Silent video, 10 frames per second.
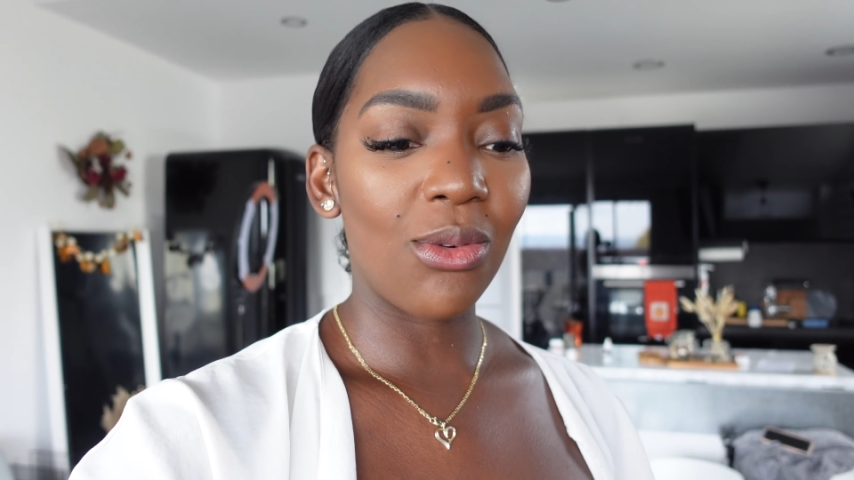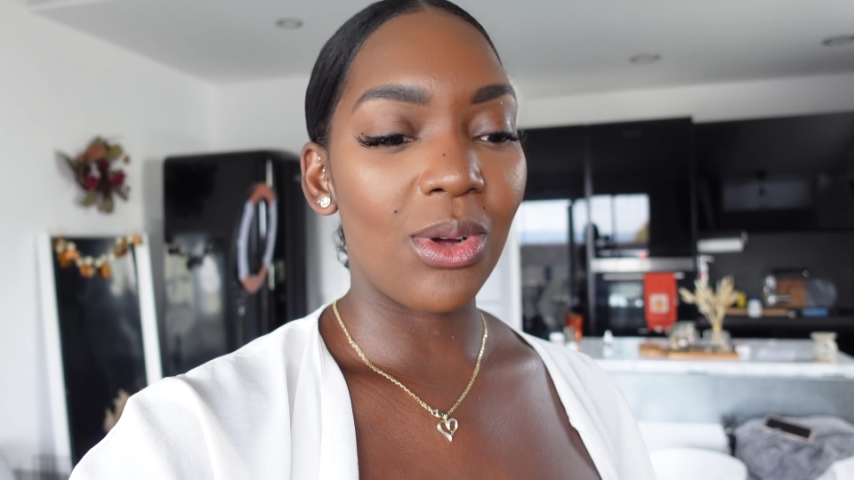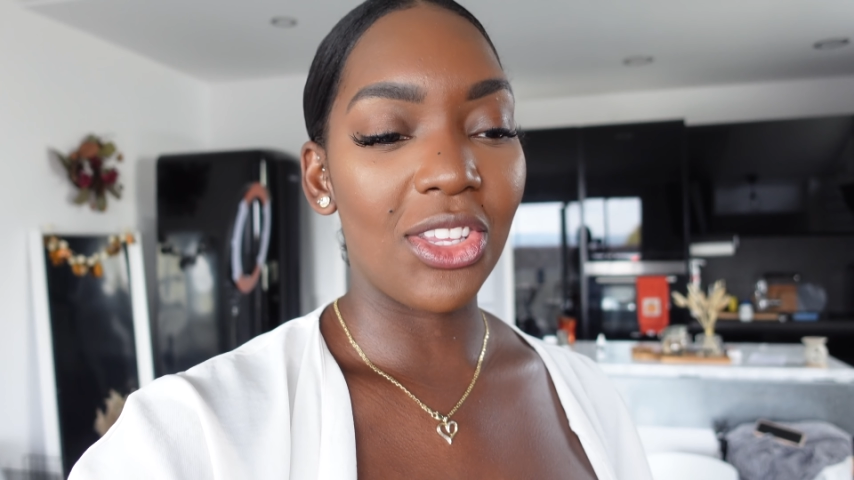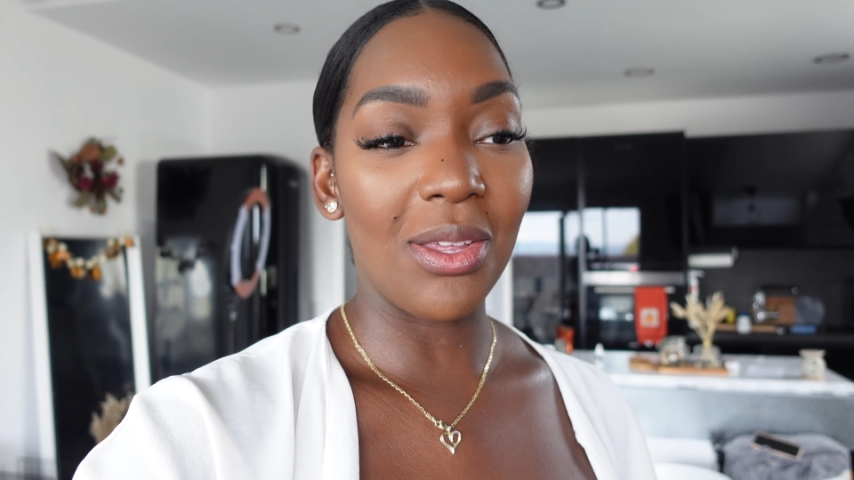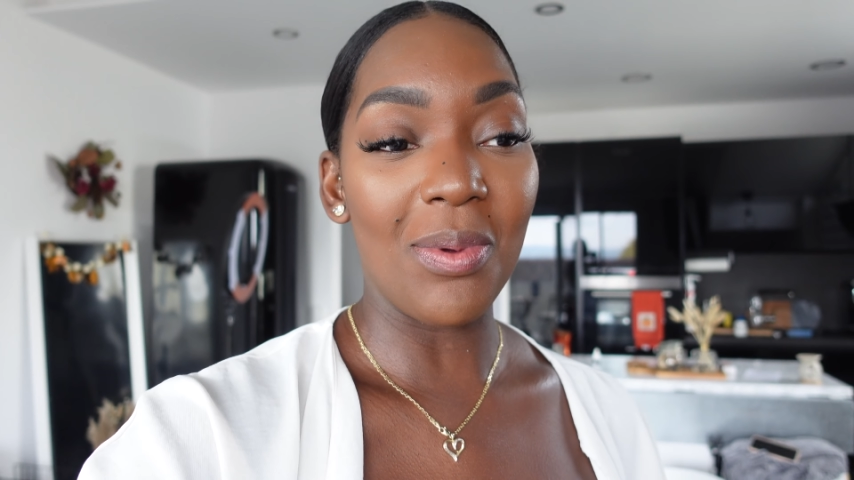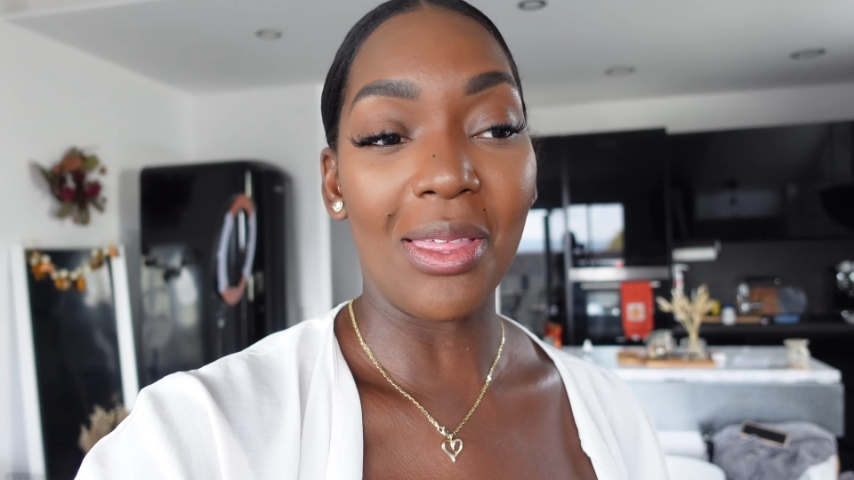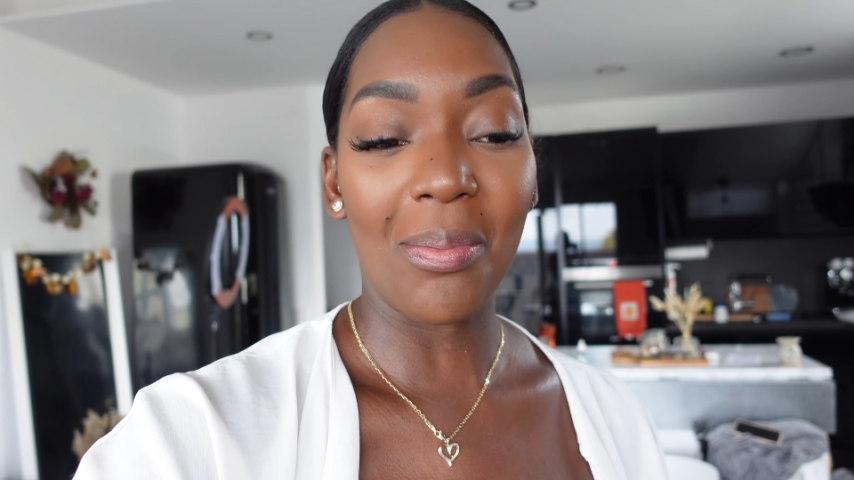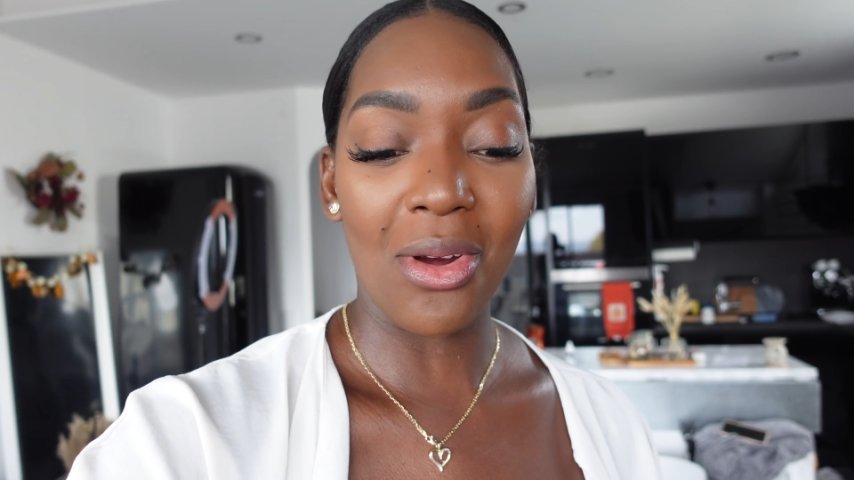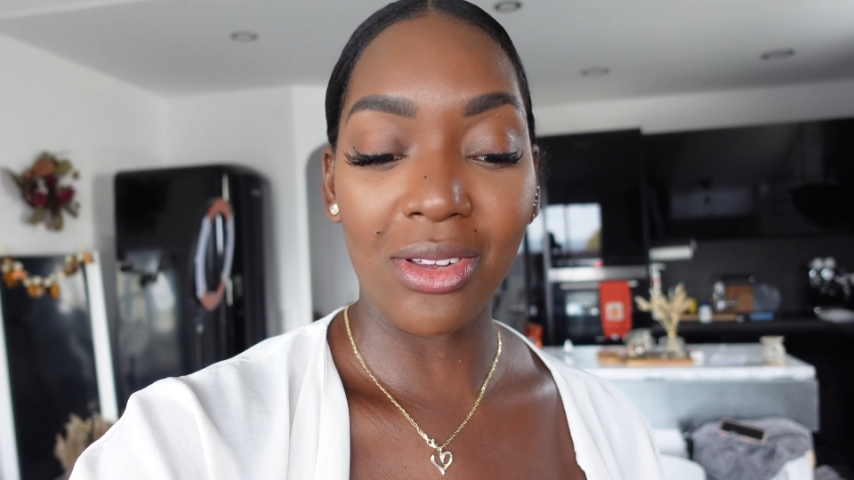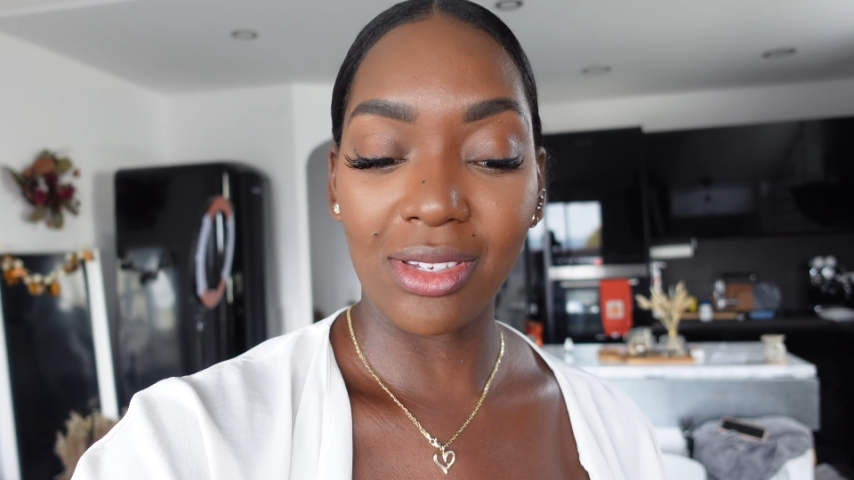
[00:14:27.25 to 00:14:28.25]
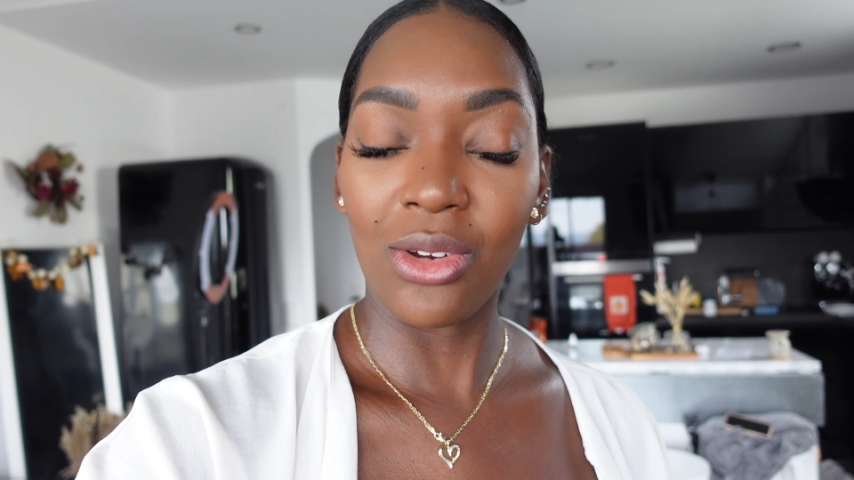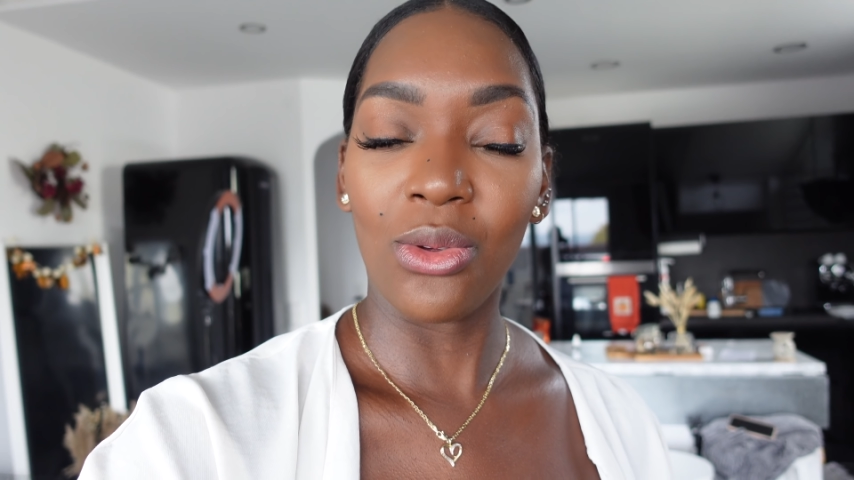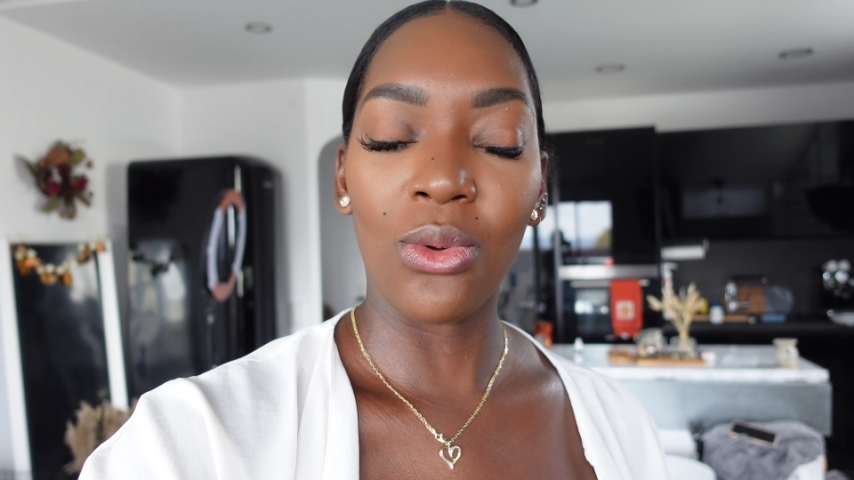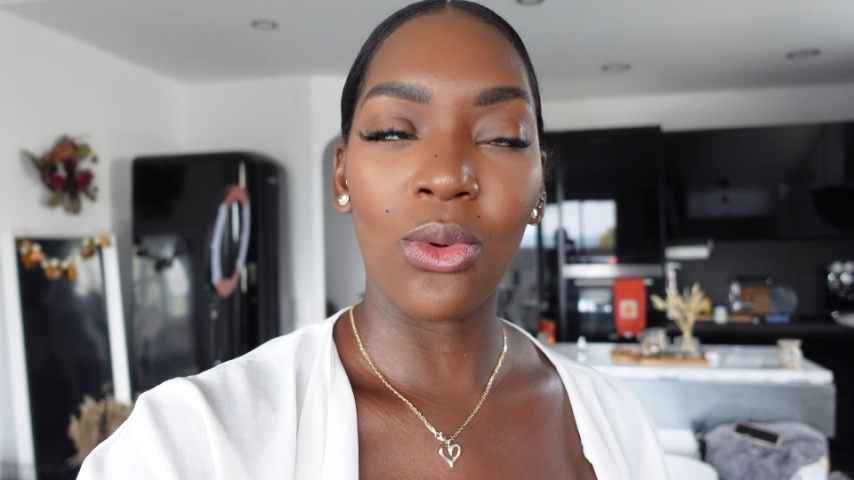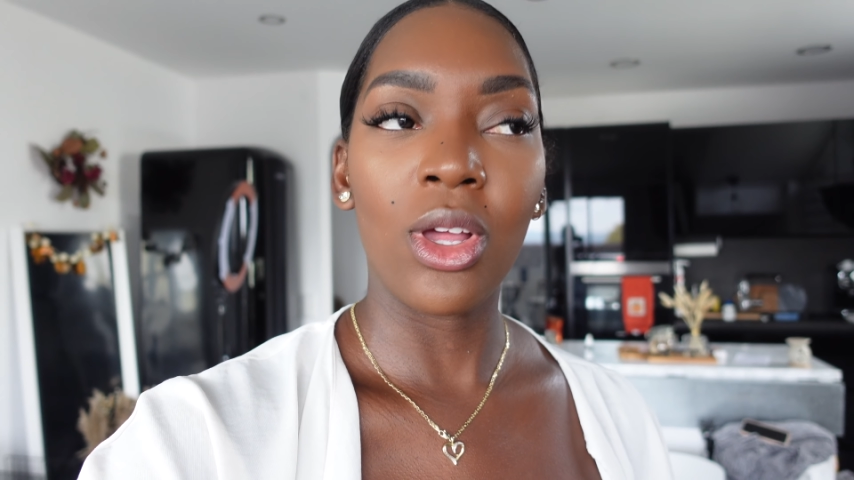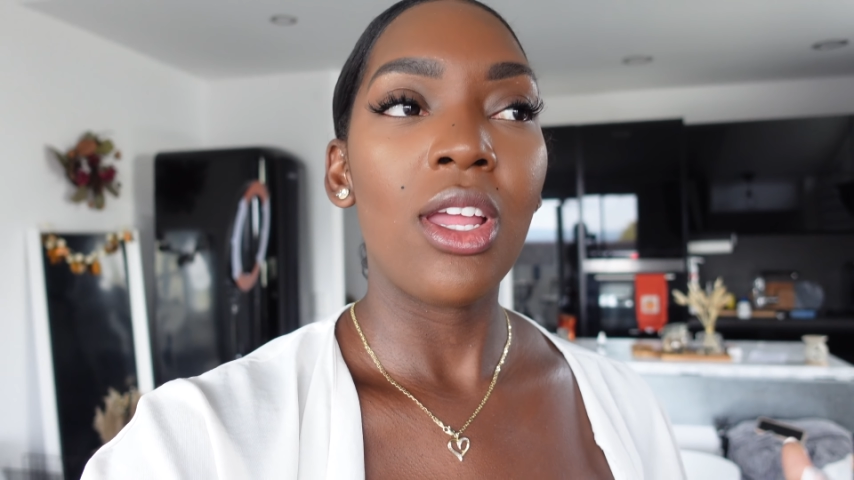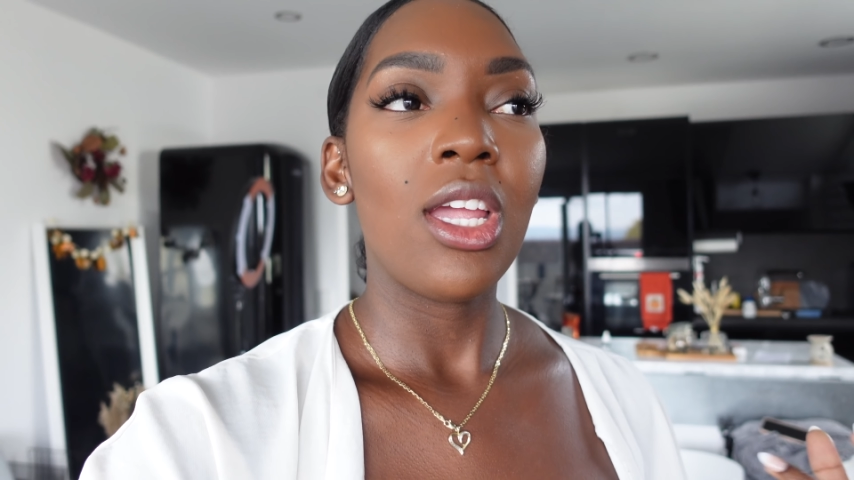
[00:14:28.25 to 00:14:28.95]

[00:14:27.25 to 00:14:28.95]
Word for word: wanted to be the person who,